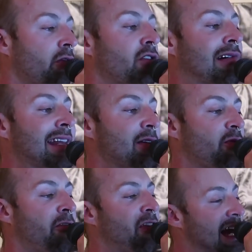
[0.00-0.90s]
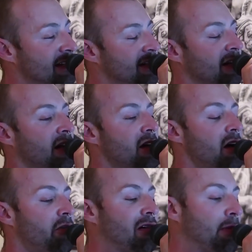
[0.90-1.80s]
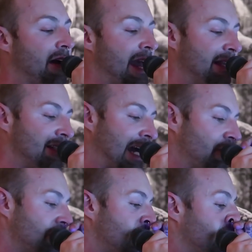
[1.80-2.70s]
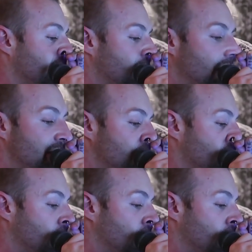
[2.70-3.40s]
You've already fasted for about eight hours through the night